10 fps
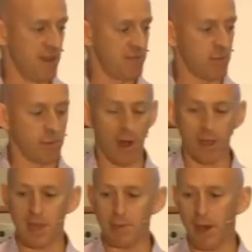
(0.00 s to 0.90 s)
If enough people
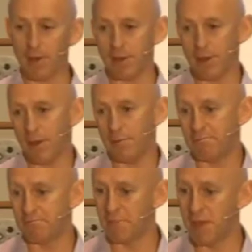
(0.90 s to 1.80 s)
buy it, keep going. If they
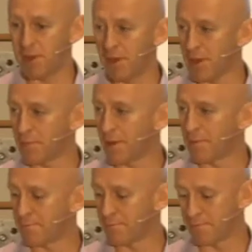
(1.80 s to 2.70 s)
don't, maybe you don't keep
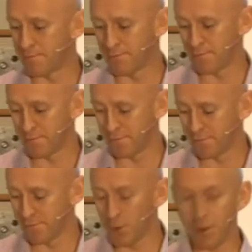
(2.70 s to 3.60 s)
going.
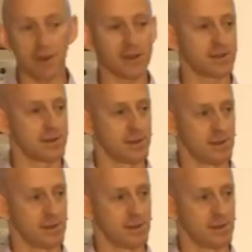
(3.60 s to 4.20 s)
Good or good?